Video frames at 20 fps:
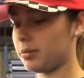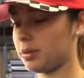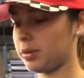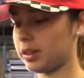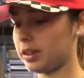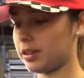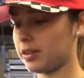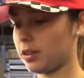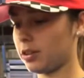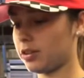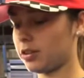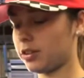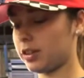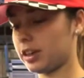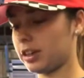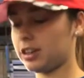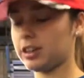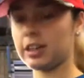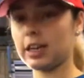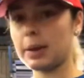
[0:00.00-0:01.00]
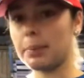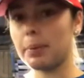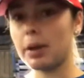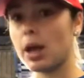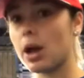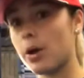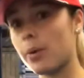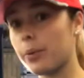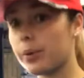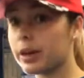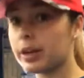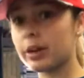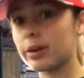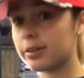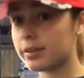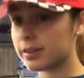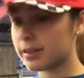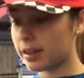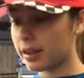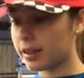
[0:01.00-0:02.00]
get so scratched up when it goes
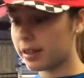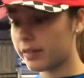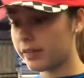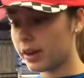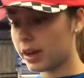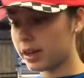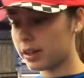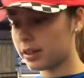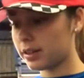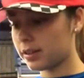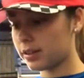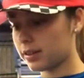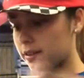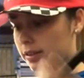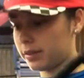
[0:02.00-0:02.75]
inside the vise.